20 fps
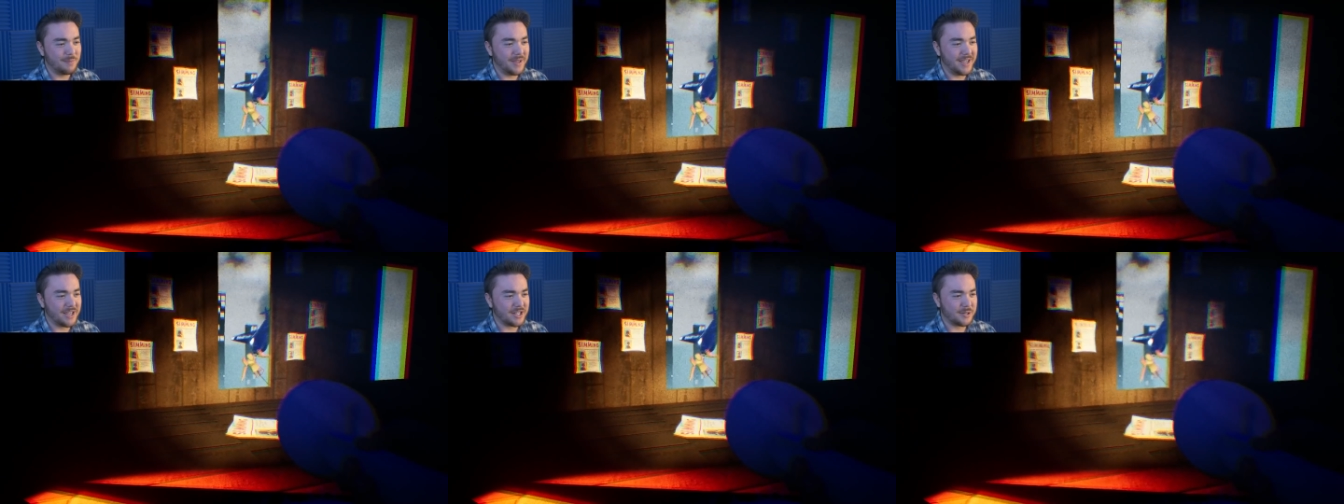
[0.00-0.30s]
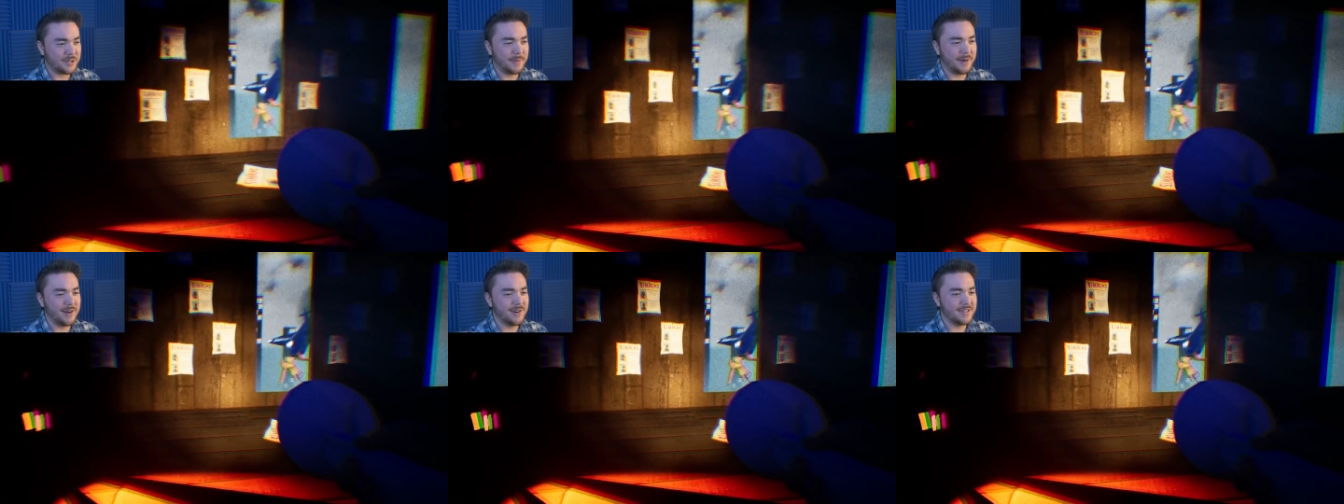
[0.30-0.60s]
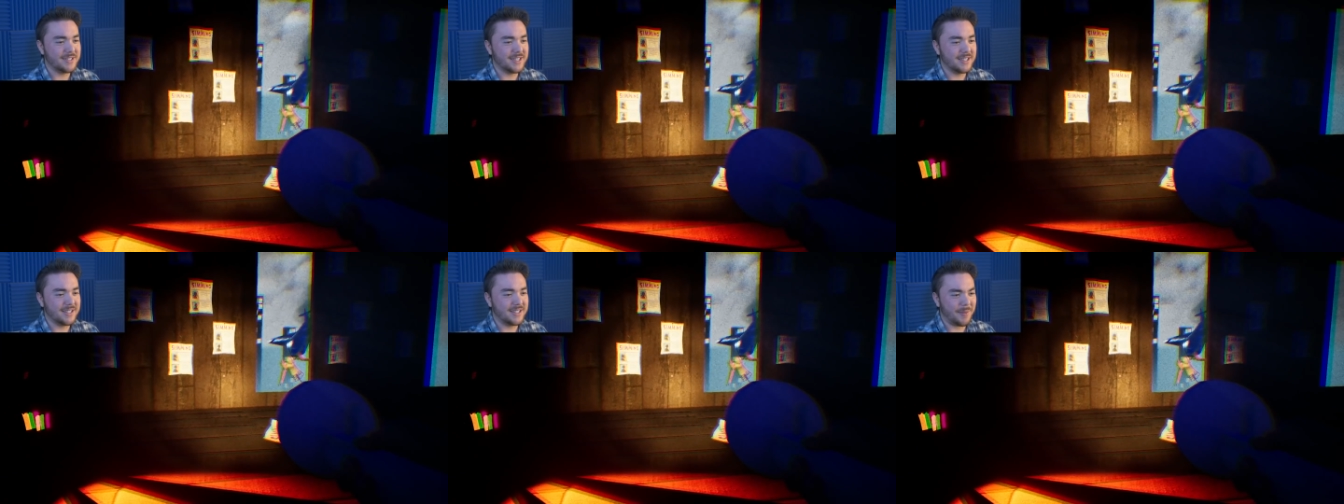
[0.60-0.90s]
to be
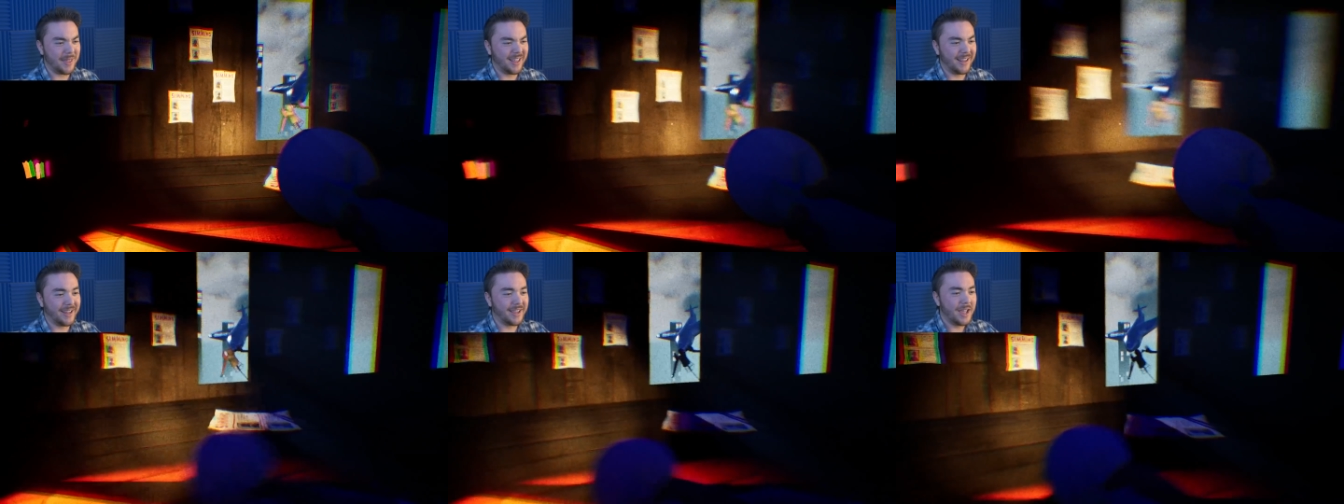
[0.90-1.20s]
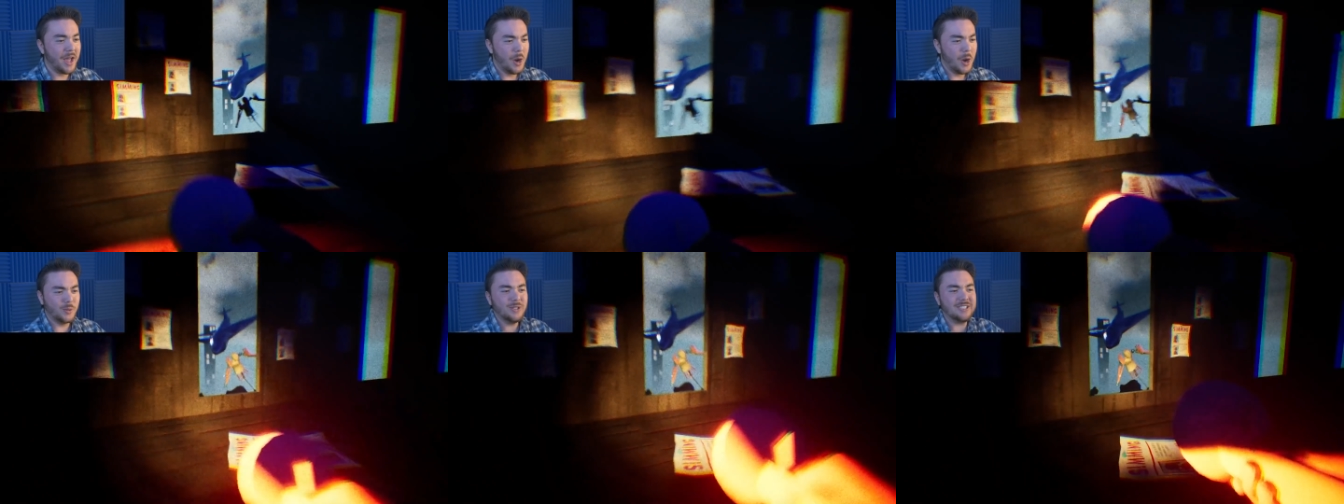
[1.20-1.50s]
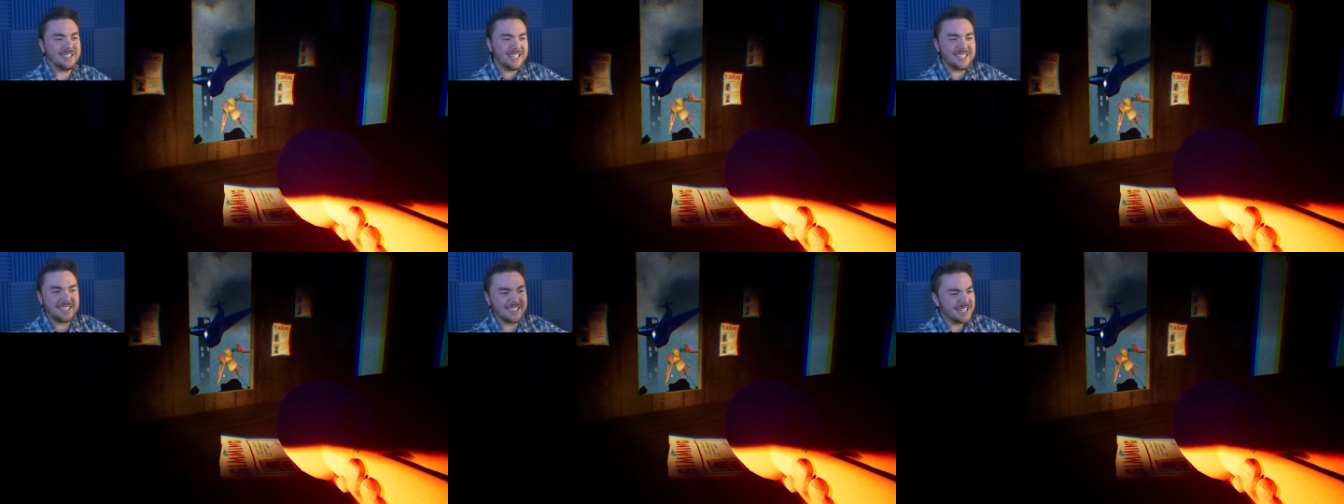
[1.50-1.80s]
experiencing something. Like
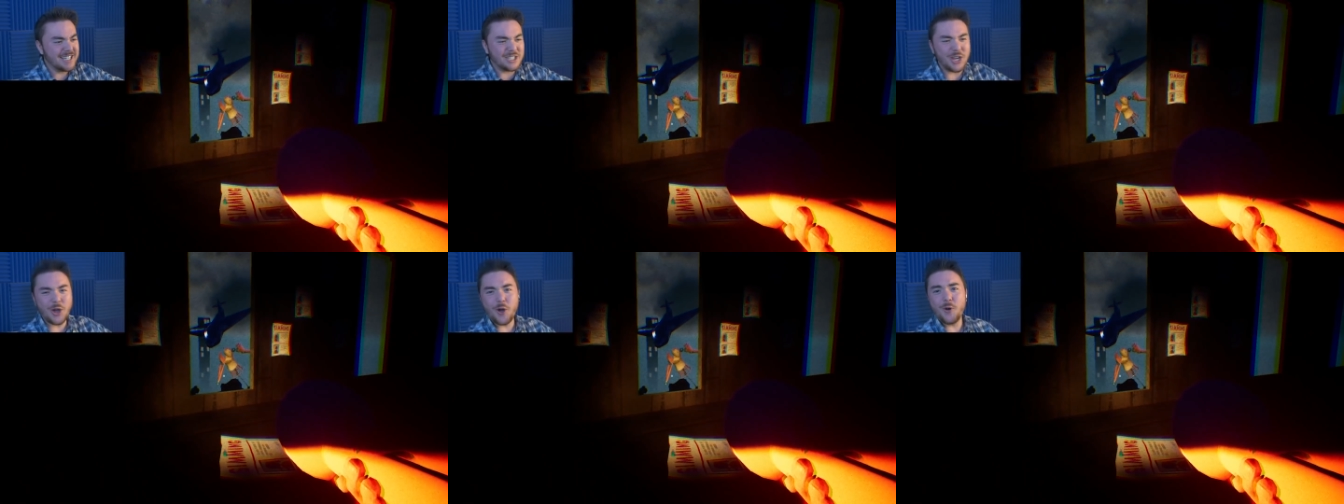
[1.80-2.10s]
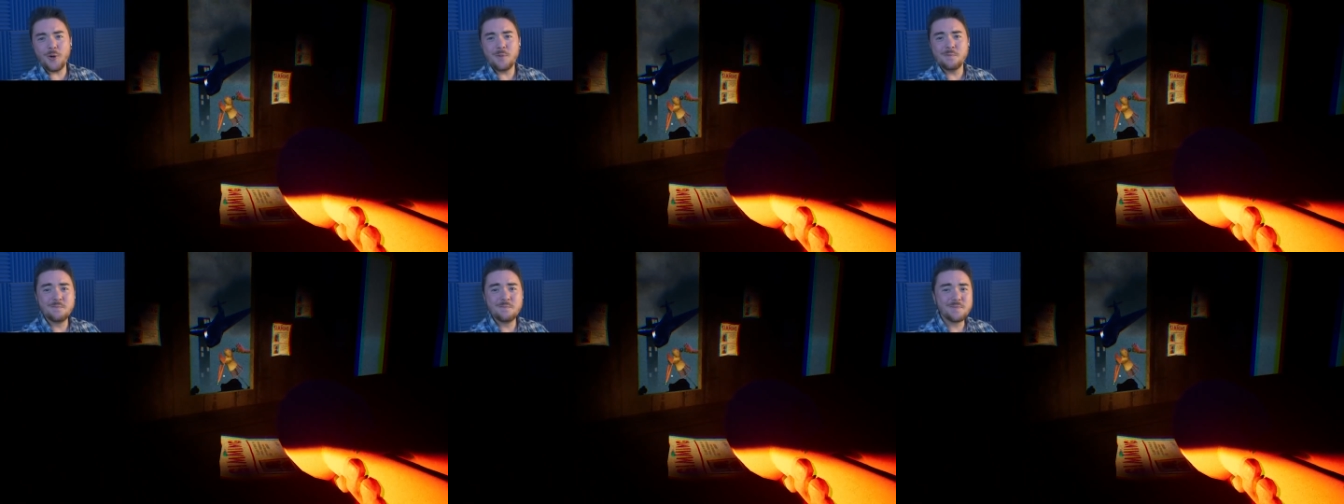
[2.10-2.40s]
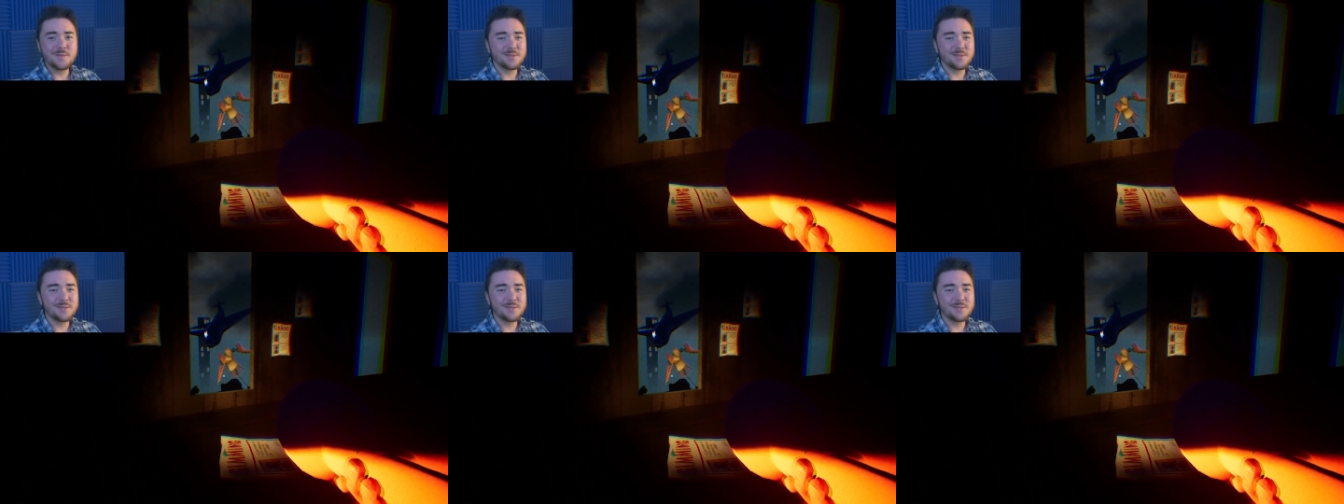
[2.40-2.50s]
was this the dude?